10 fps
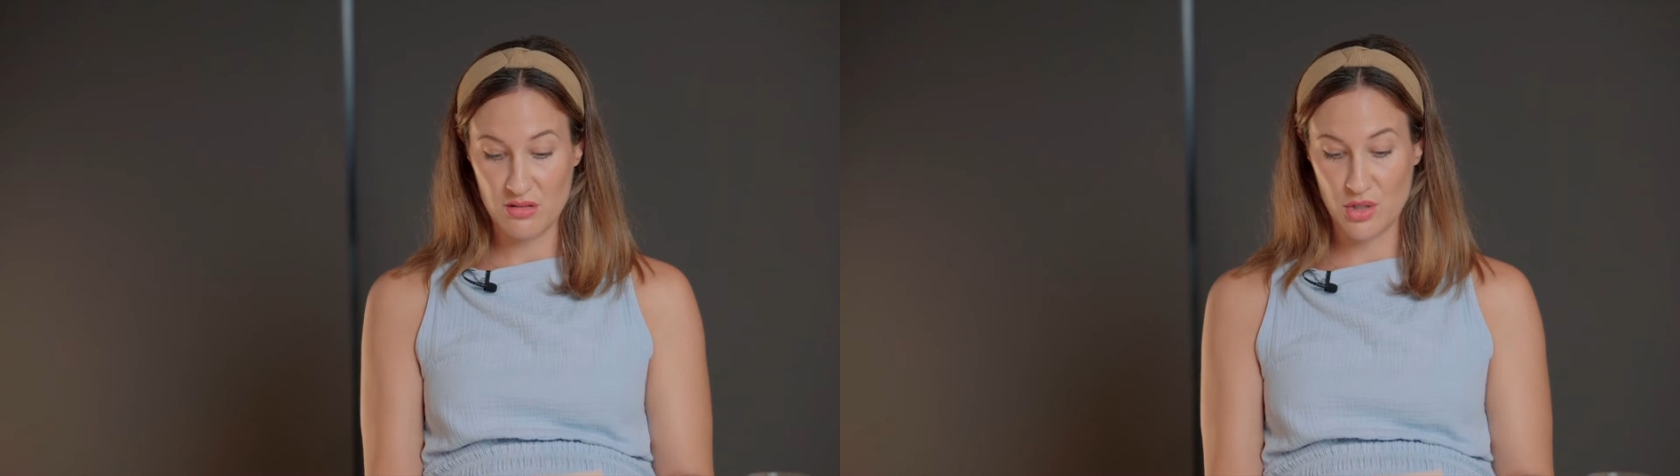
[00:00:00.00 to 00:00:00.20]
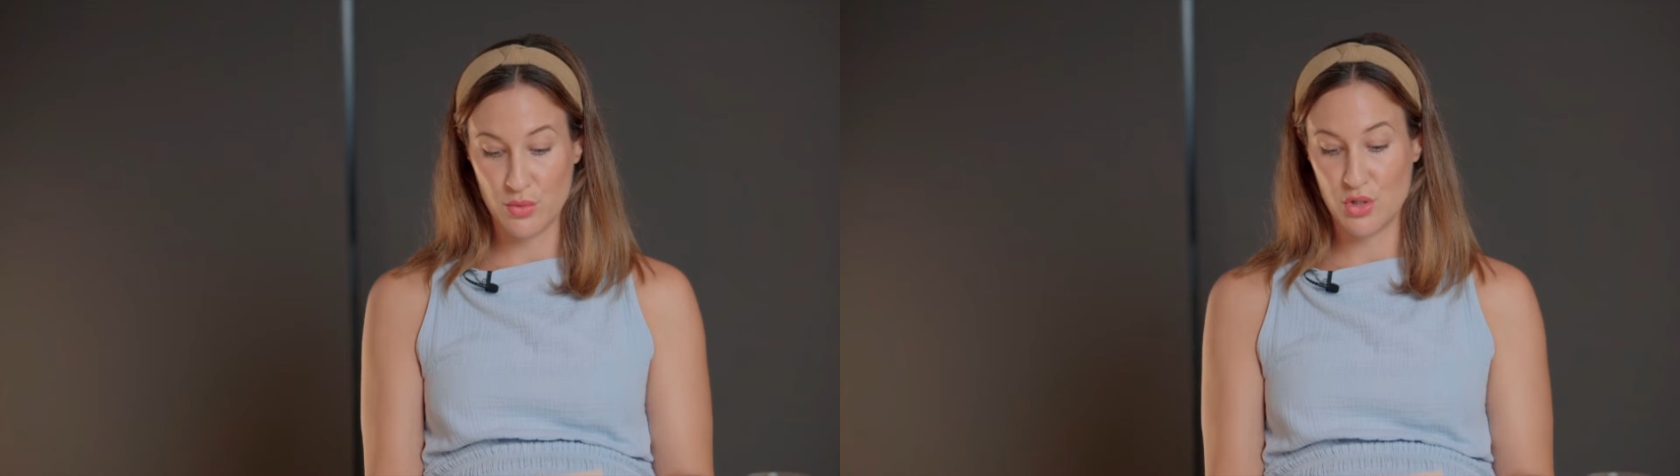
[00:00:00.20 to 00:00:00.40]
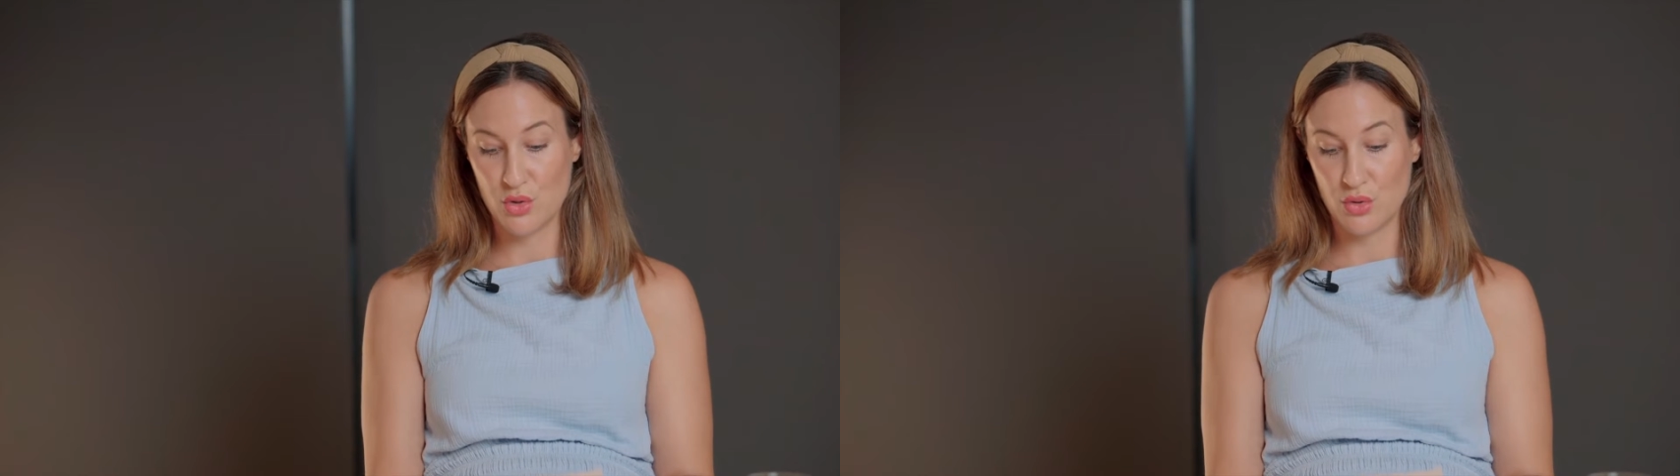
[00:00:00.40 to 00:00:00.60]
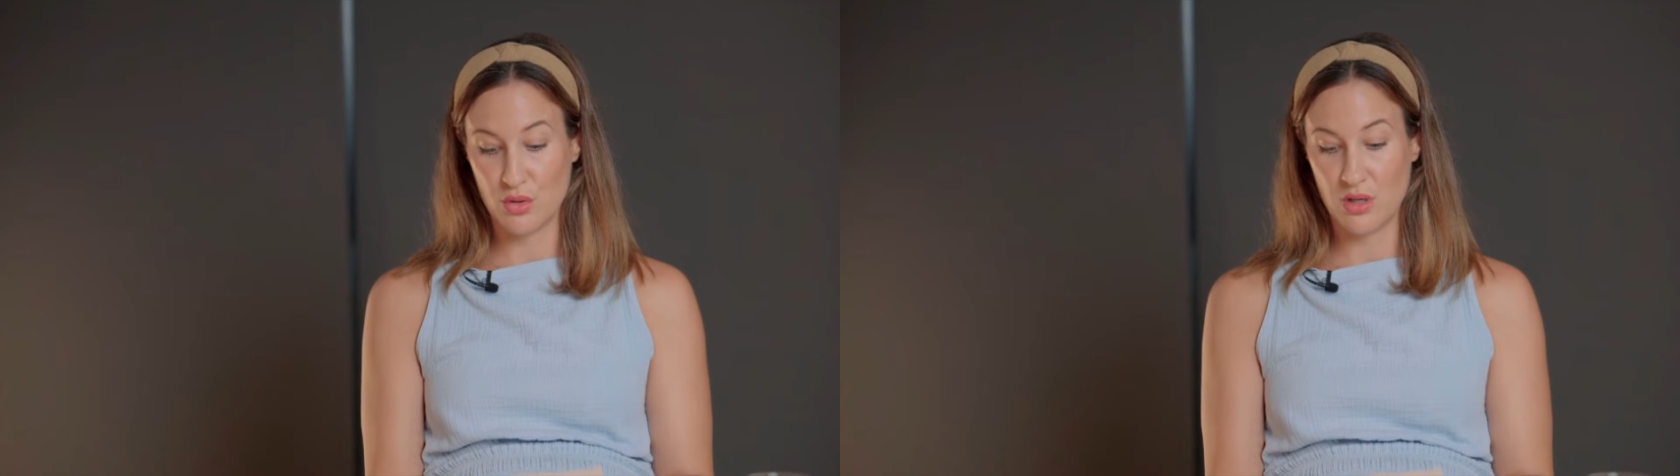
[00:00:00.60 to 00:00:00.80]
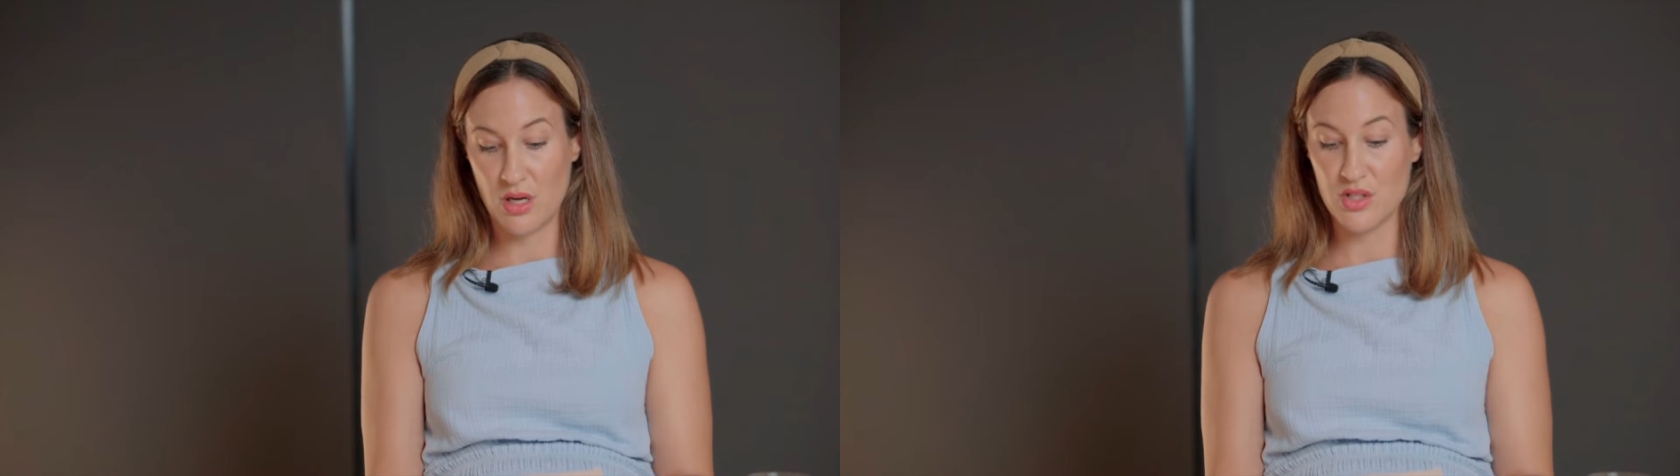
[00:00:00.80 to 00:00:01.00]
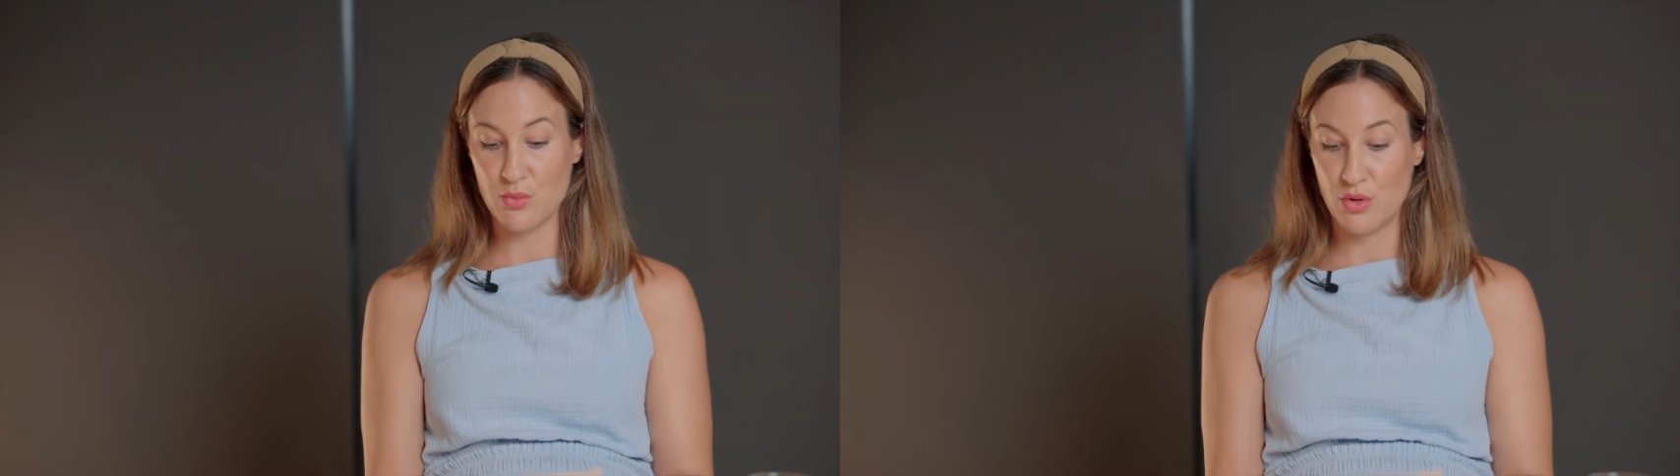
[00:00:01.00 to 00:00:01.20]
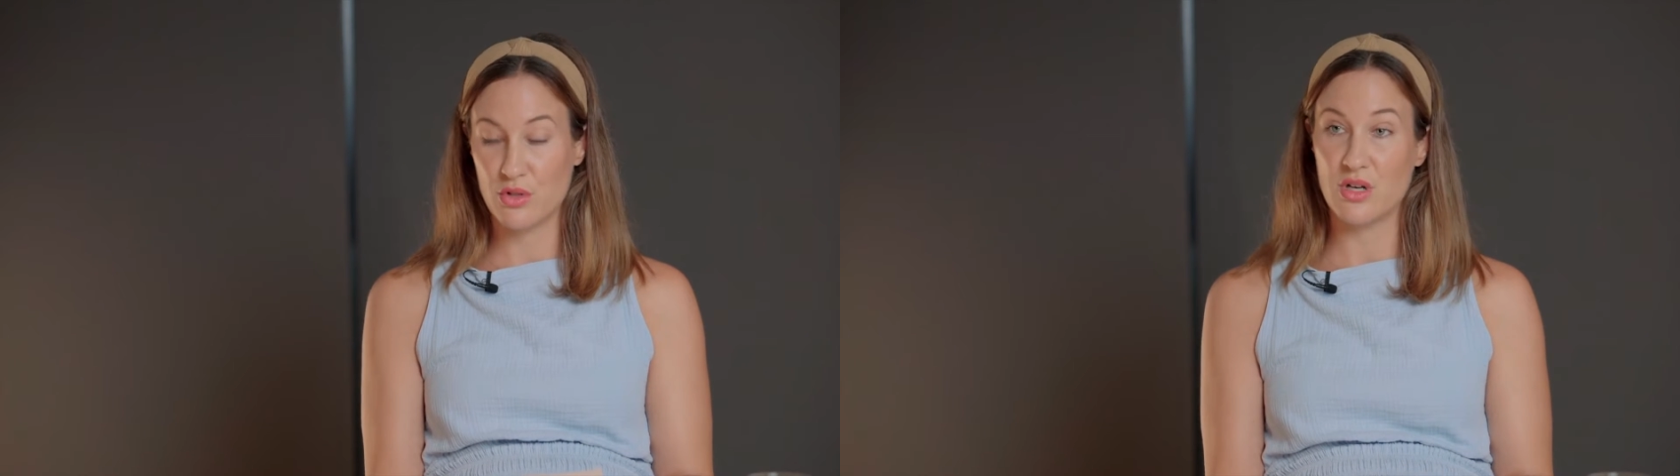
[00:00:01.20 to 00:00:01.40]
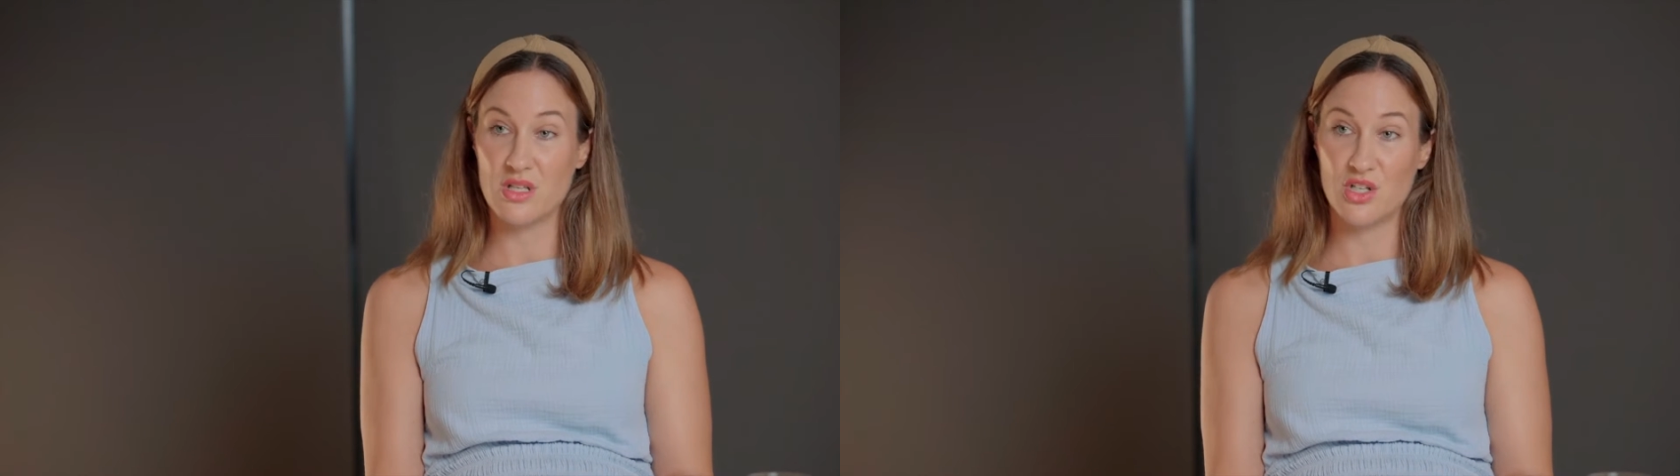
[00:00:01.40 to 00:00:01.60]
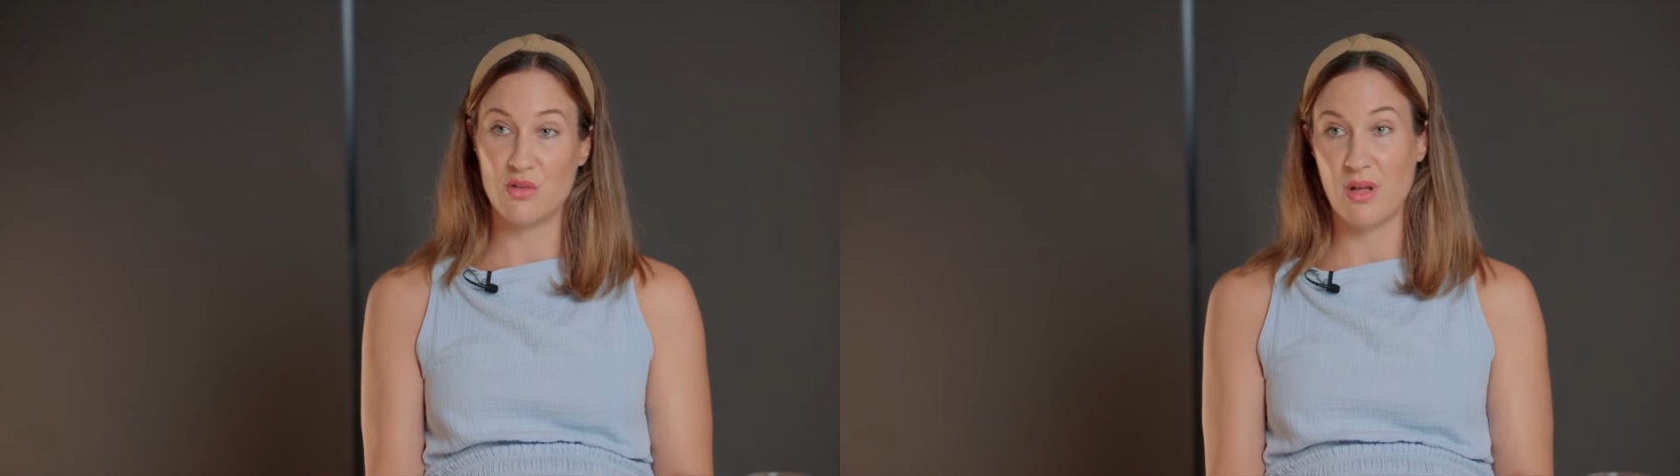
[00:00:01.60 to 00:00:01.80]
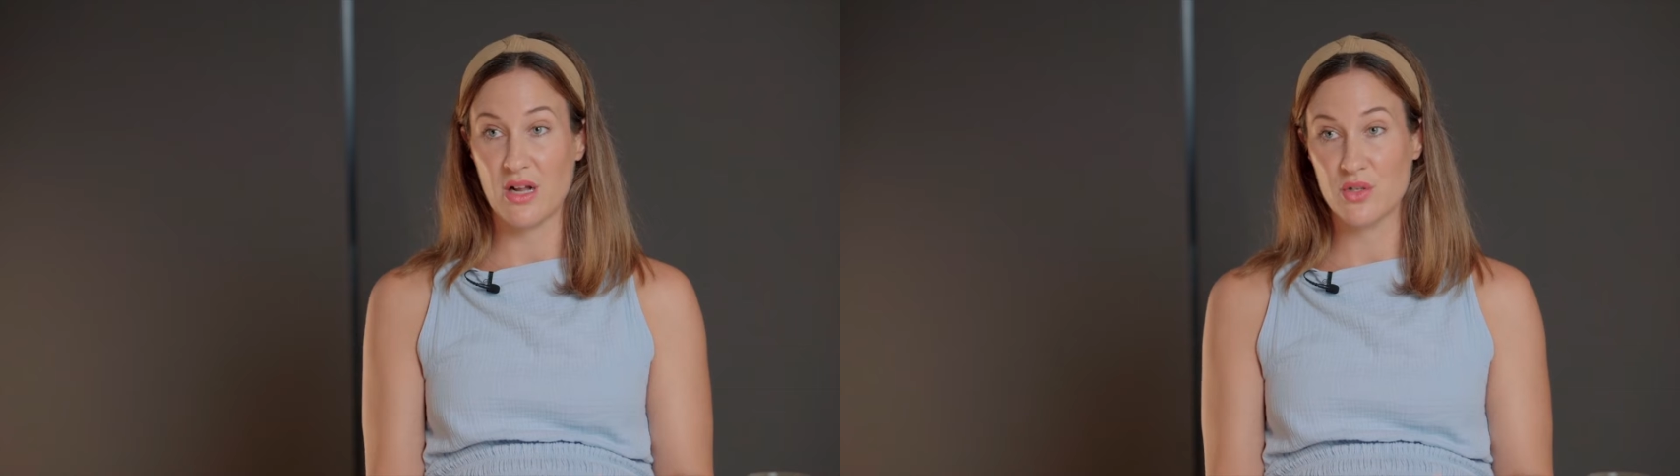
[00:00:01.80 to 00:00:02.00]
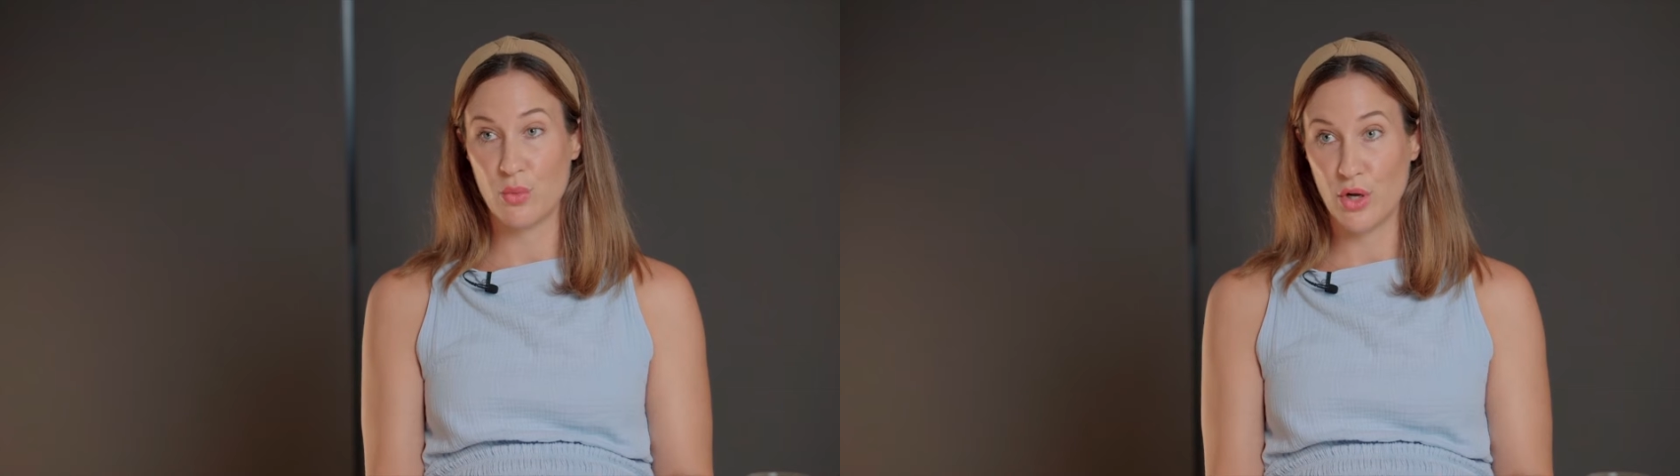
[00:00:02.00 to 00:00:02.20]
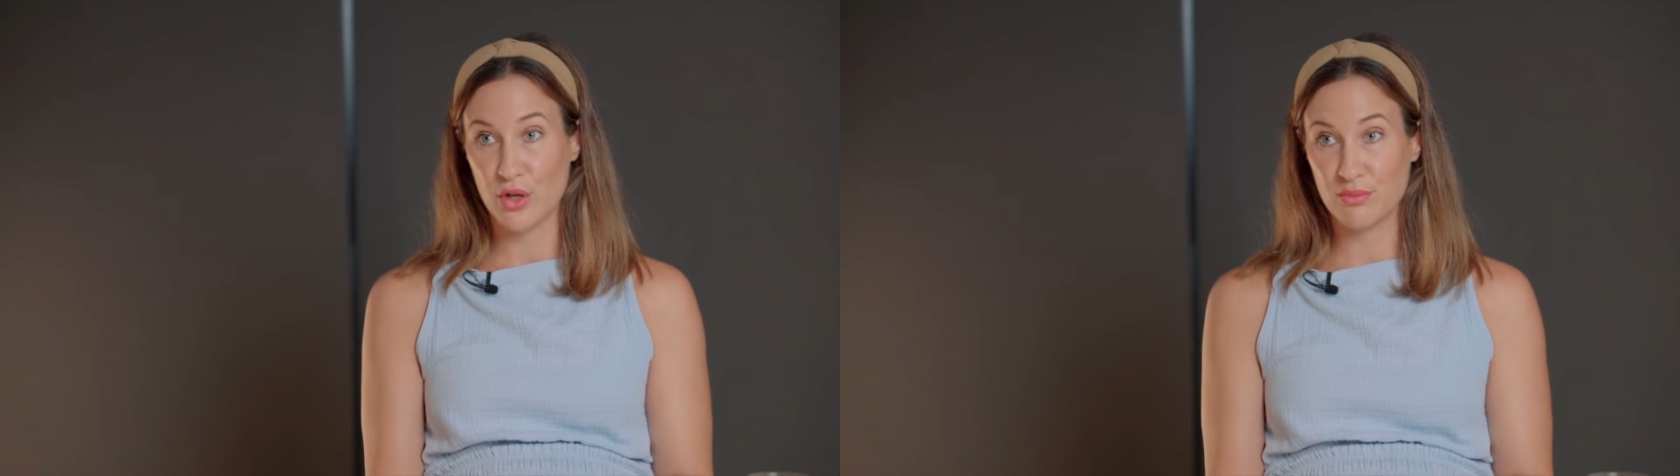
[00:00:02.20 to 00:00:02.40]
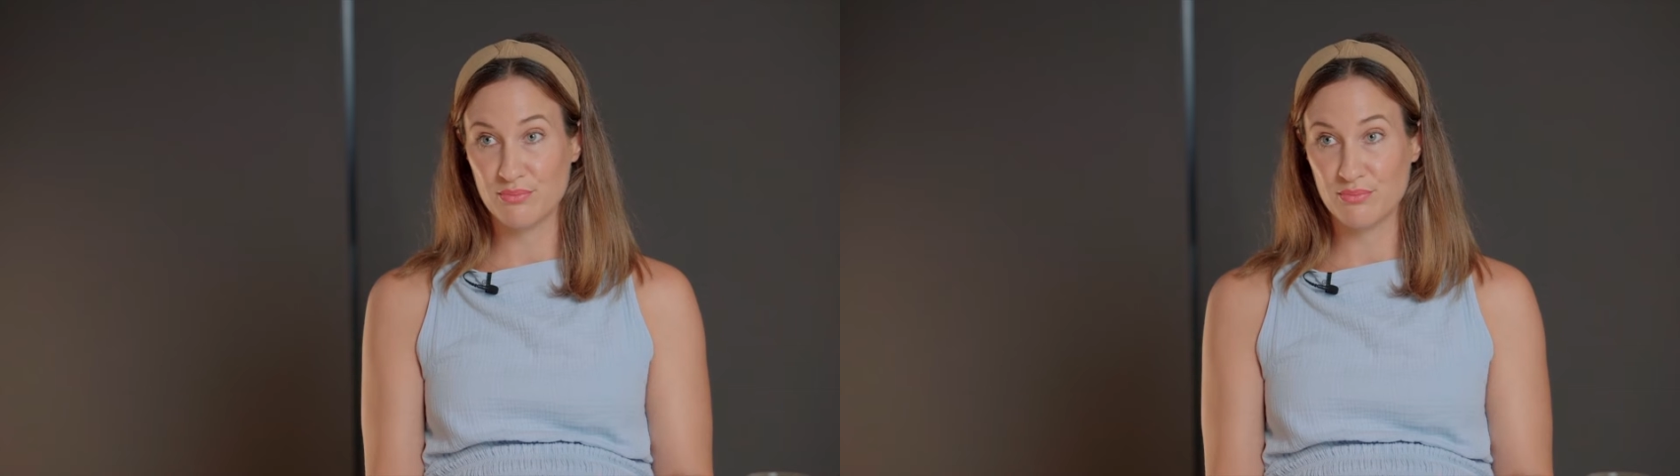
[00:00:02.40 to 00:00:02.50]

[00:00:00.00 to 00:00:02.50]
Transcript: to ensure a smooth transition back to work.